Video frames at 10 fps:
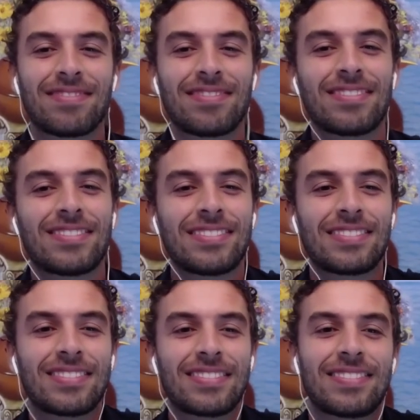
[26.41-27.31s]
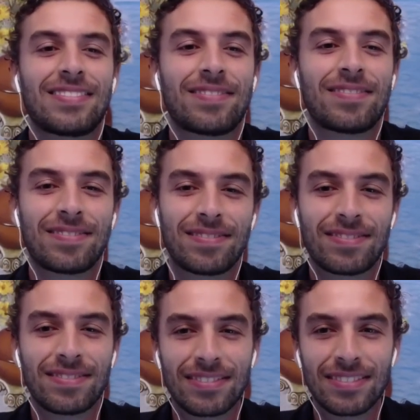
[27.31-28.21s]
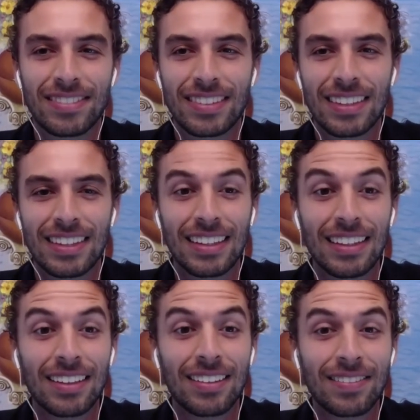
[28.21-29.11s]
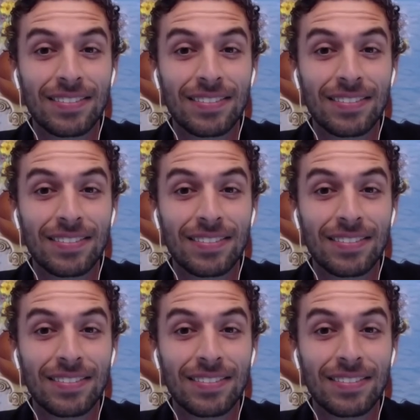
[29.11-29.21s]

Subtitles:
(not speaking)